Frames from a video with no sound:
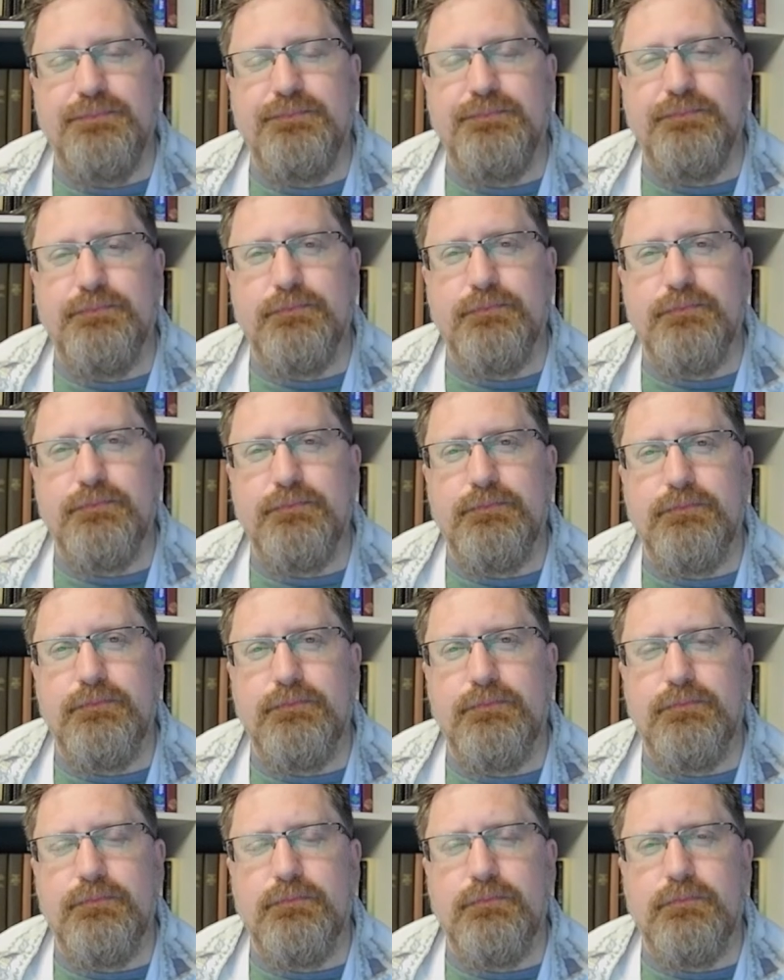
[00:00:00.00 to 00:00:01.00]

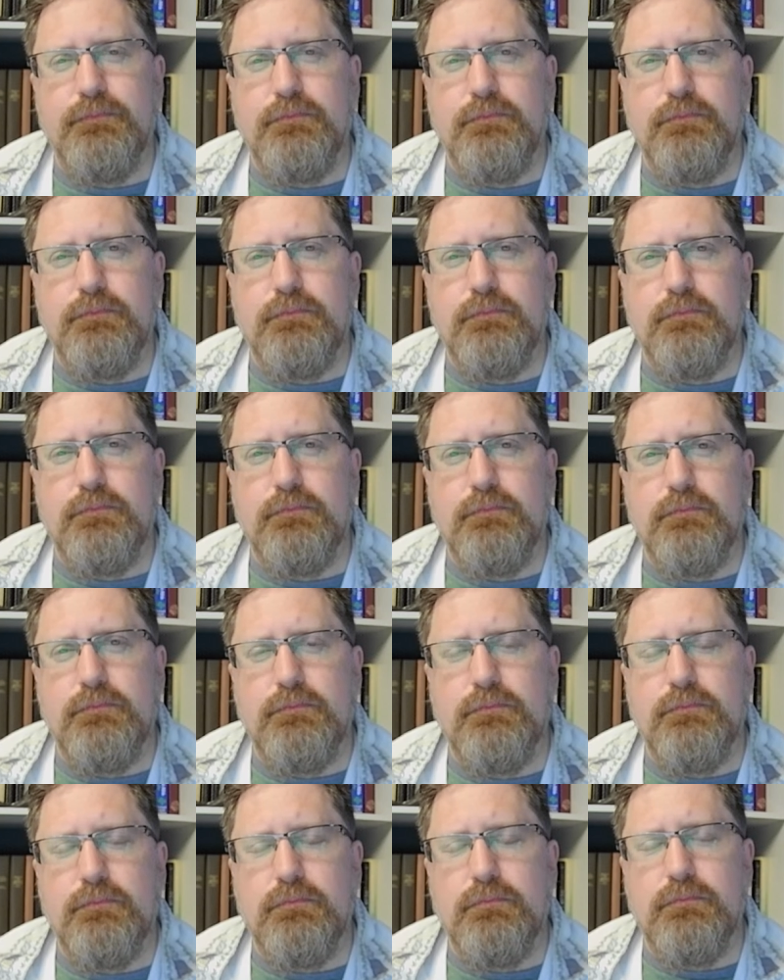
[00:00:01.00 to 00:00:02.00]

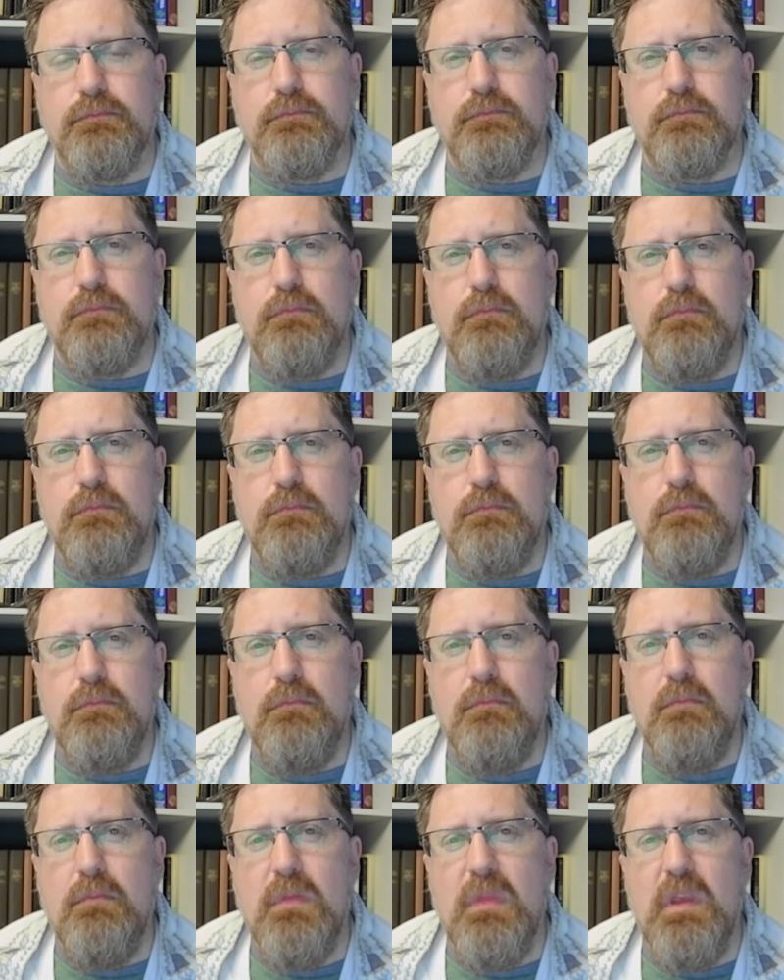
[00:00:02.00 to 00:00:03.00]

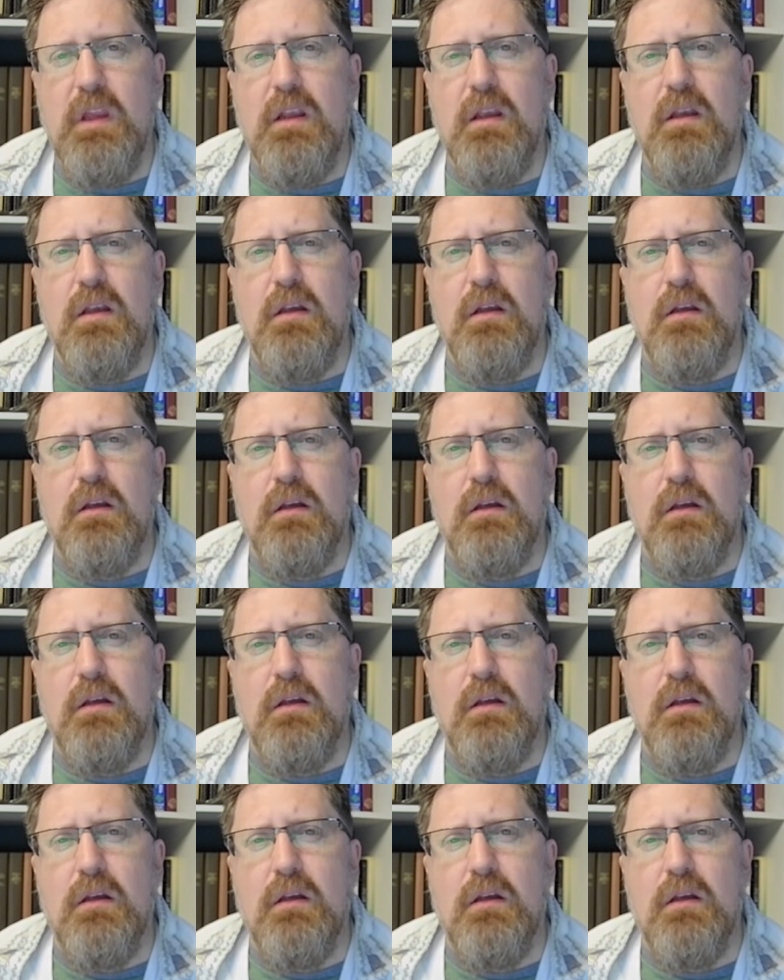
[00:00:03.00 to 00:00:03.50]
(no one is talking)